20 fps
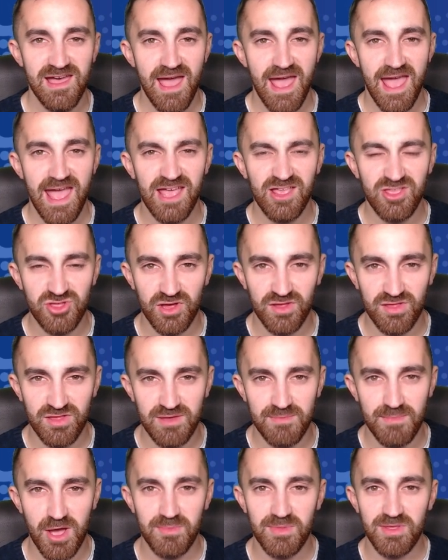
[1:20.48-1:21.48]
in just a
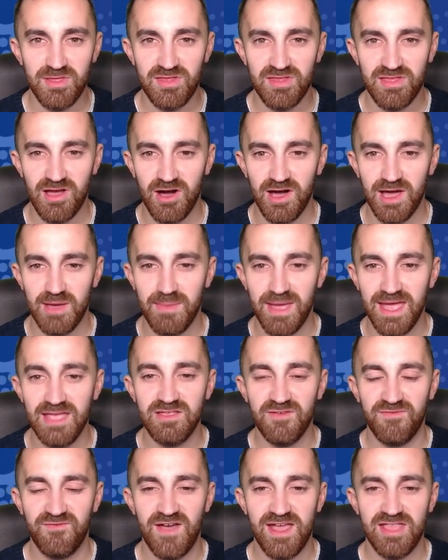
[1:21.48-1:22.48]
moment's time. In
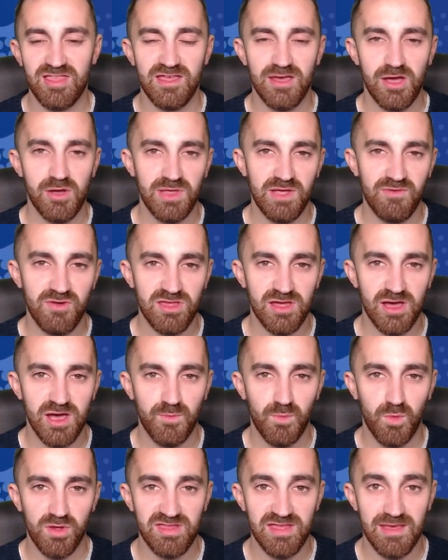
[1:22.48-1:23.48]
defence, the only
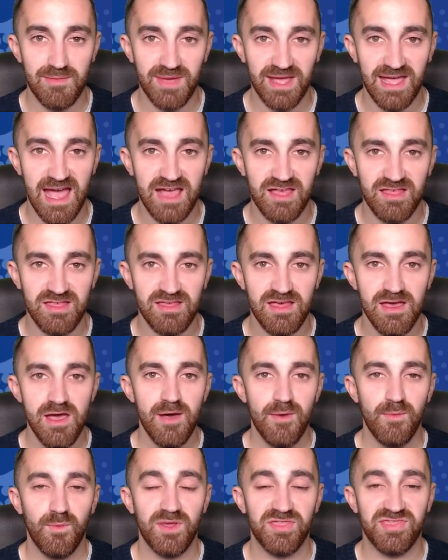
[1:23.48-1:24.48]
return was Tsimikas
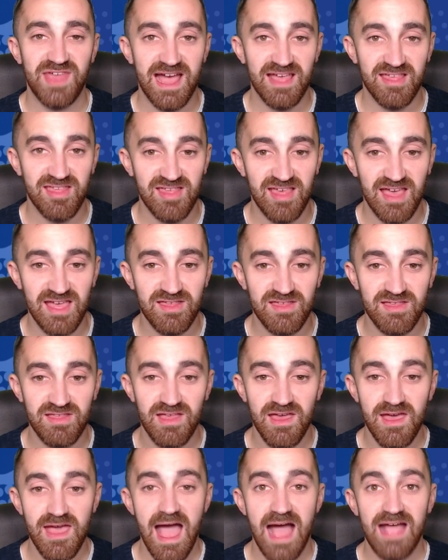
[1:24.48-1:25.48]
with that assist.
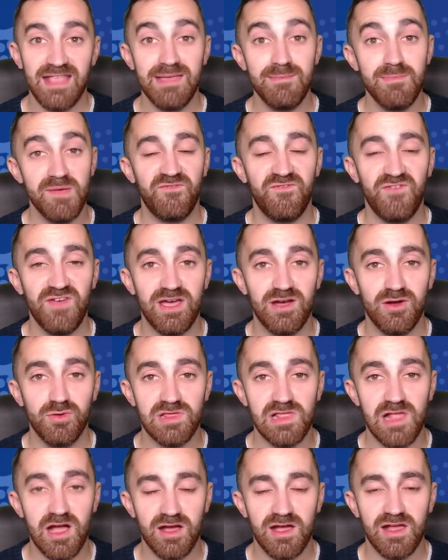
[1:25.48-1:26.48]
And in midfield,
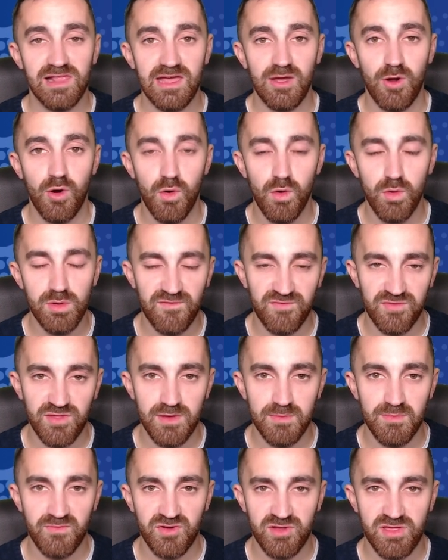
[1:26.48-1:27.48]
luckily, all of
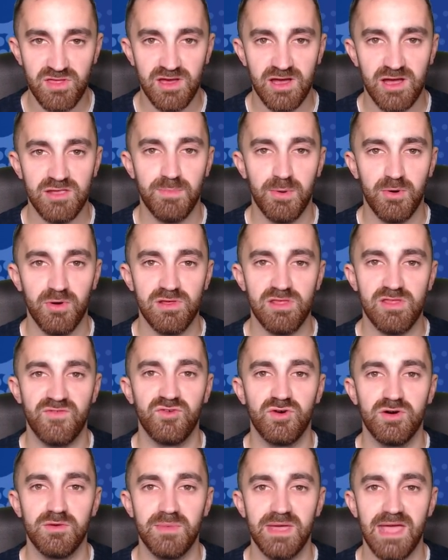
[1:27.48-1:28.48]
them returned points
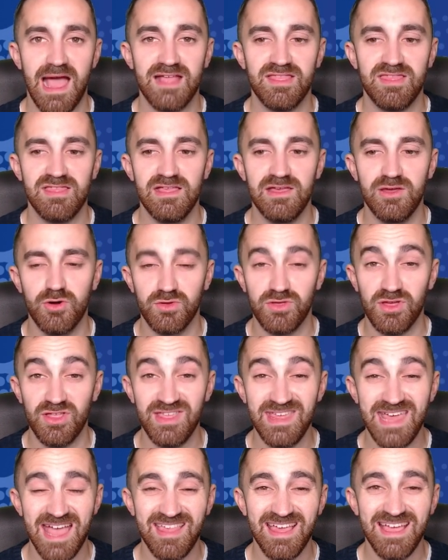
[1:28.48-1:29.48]
for me. Anthony Gordon,
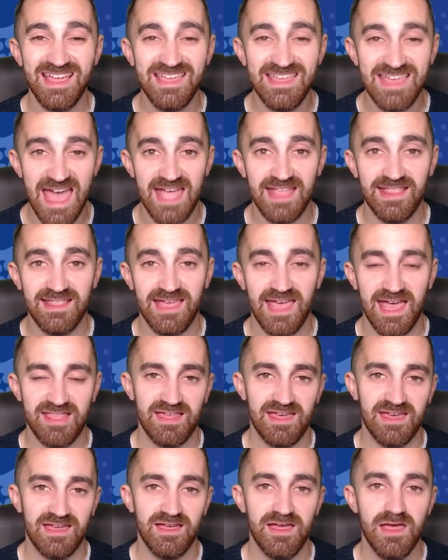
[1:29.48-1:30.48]
yet again,
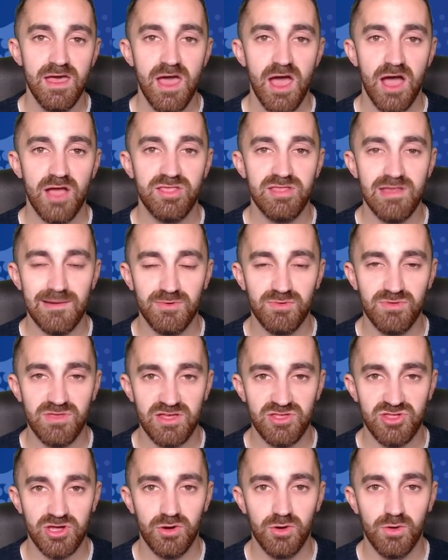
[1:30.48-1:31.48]
getting a
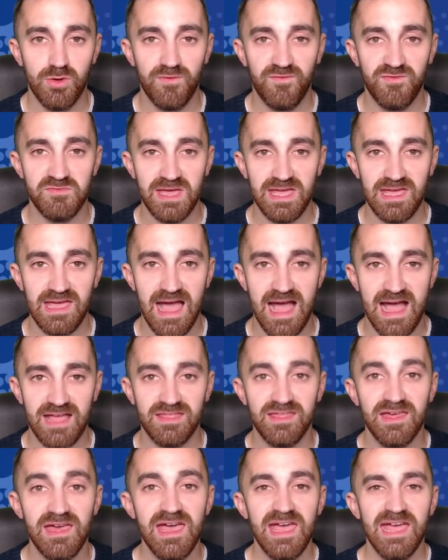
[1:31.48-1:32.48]
double-digit haul for me.
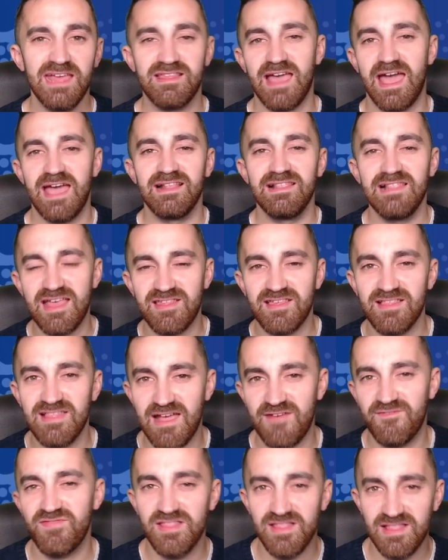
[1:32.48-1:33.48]
And he's getting less
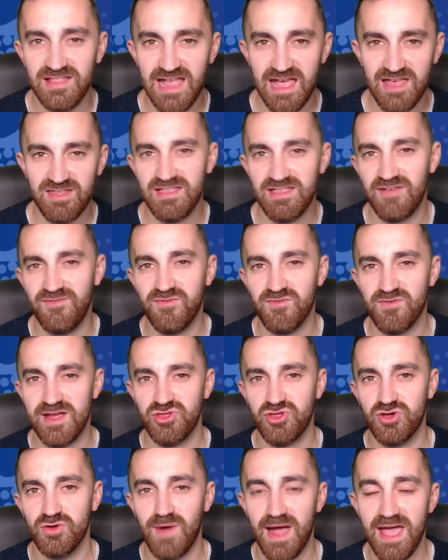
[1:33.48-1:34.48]
and less
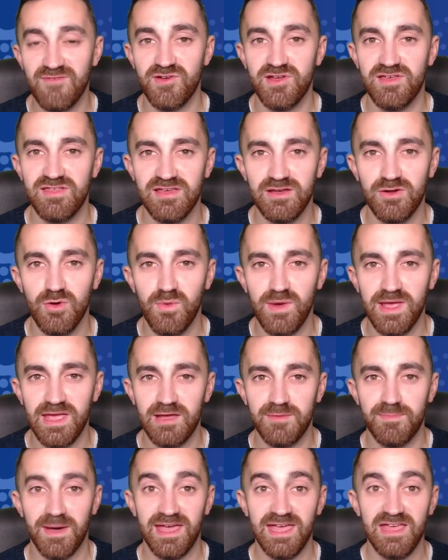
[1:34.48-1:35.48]
differential every single
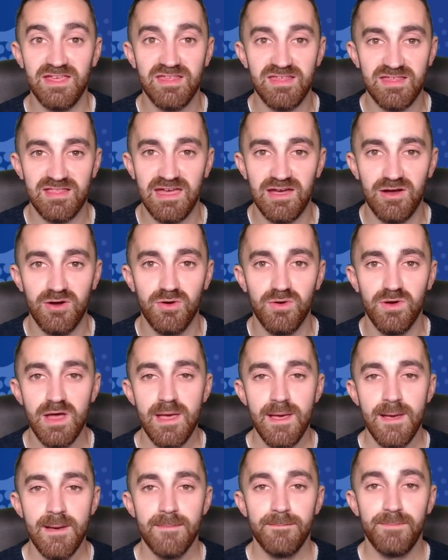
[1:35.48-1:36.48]
week, but he's still
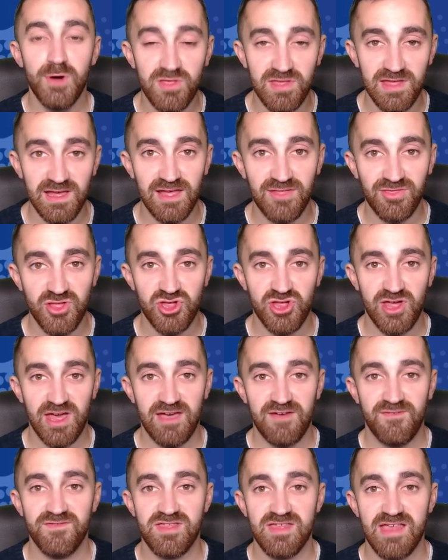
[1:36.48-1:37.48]
putting in the
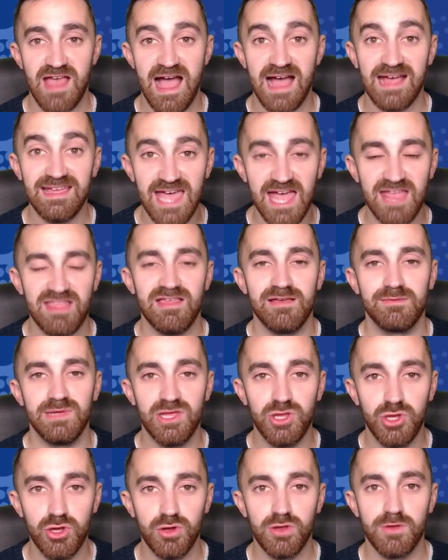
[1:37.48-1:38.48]
shifts and getting me
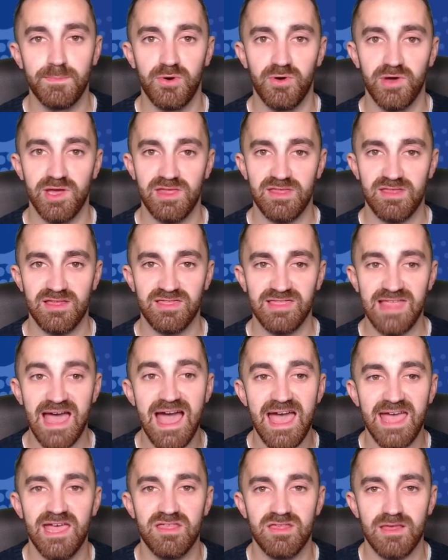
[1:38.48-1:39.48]
good points. And
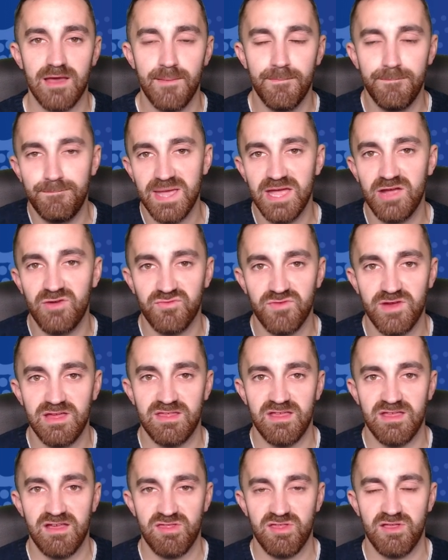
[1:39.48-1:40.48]
that is a big
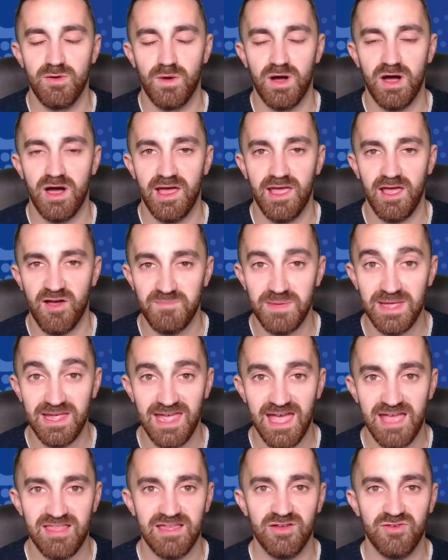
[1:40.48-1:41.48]
reason as to why I've been
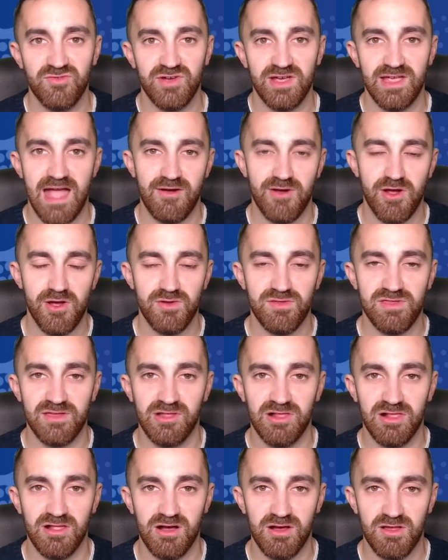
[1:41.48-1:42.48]
getting green arrows in
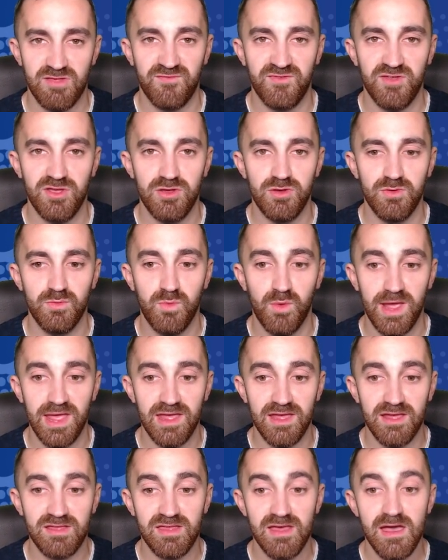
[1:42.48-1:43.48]
the last few
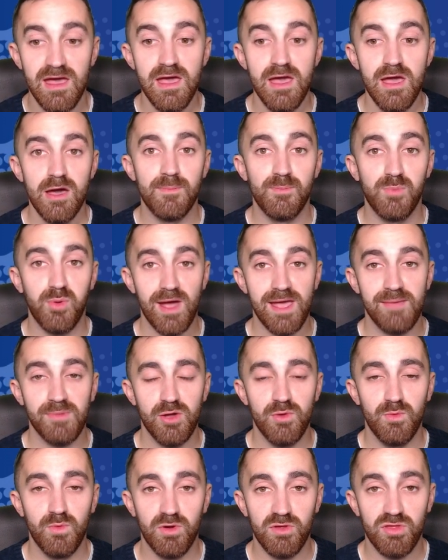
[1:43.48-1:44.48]
weeks. And
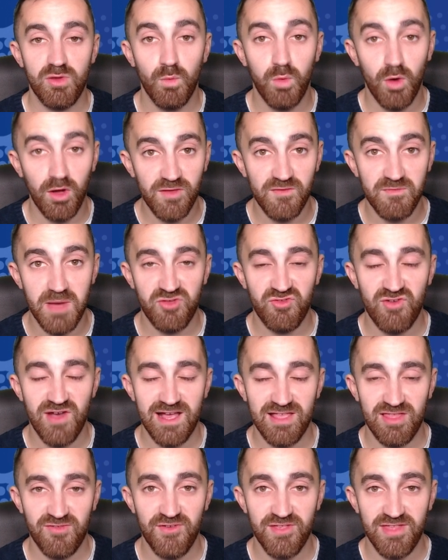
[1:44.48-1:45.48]
Buemo was one of my
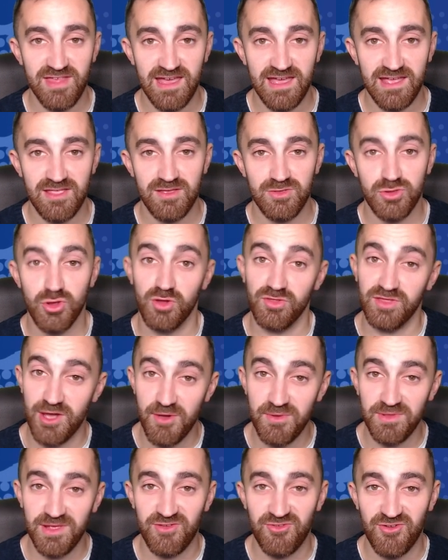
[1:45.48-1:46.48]
transfers in, not the
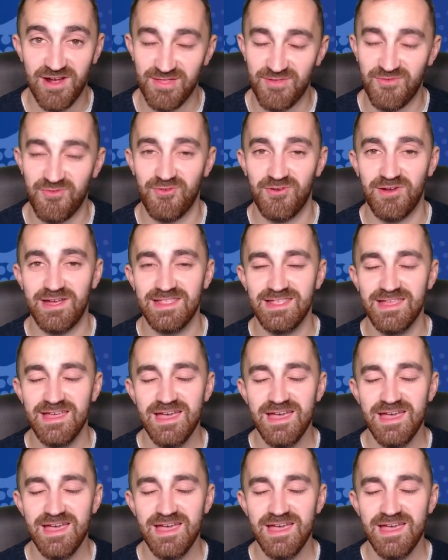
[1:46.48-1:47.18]
only transfer in,